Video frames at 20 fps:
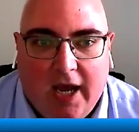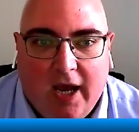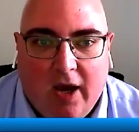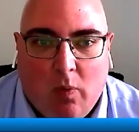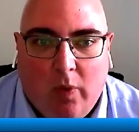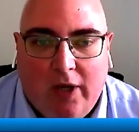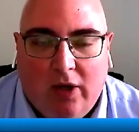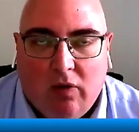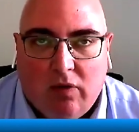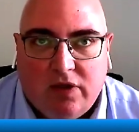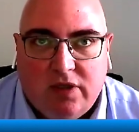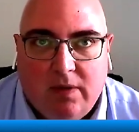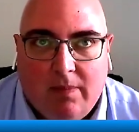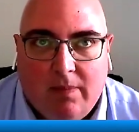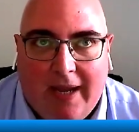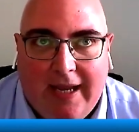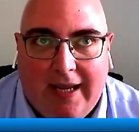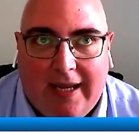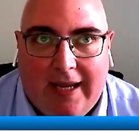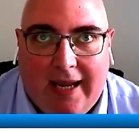we looked at
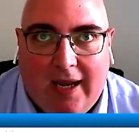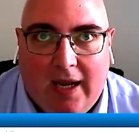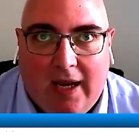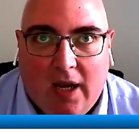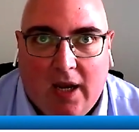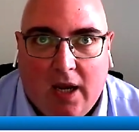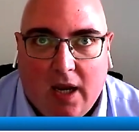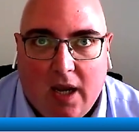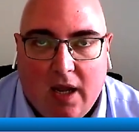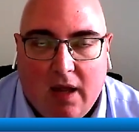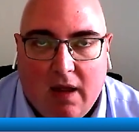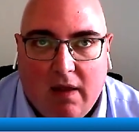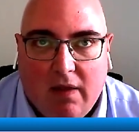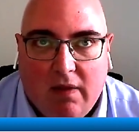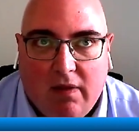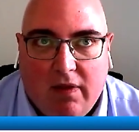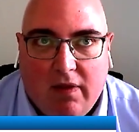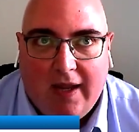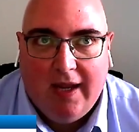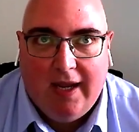making
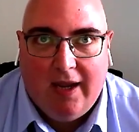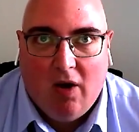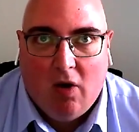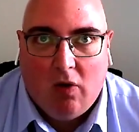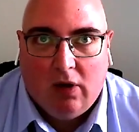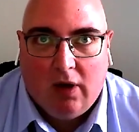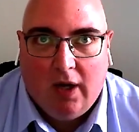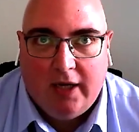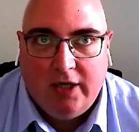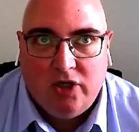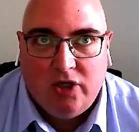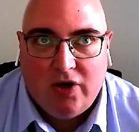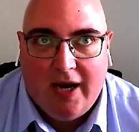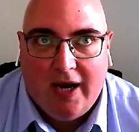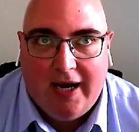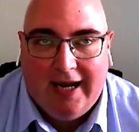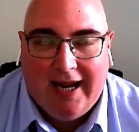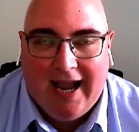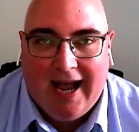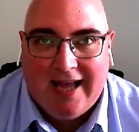the online
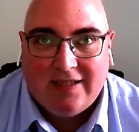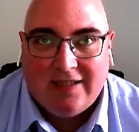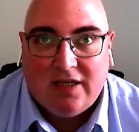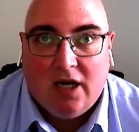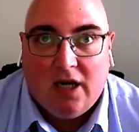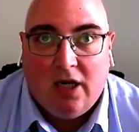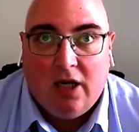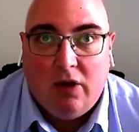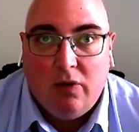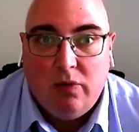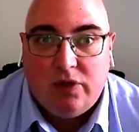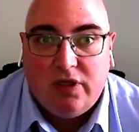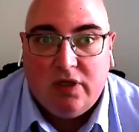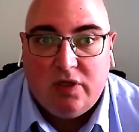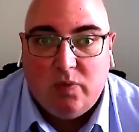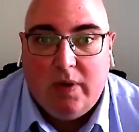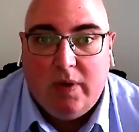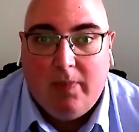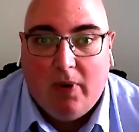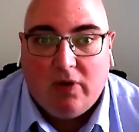training as close as
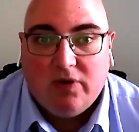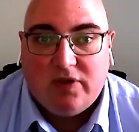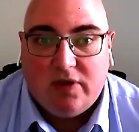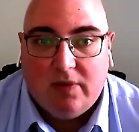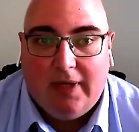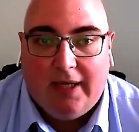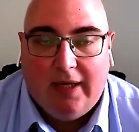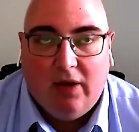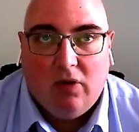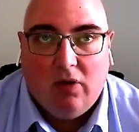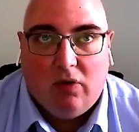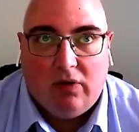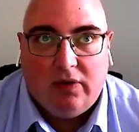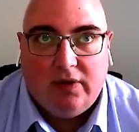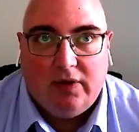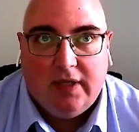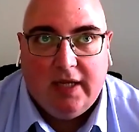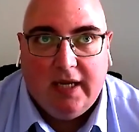we possibly could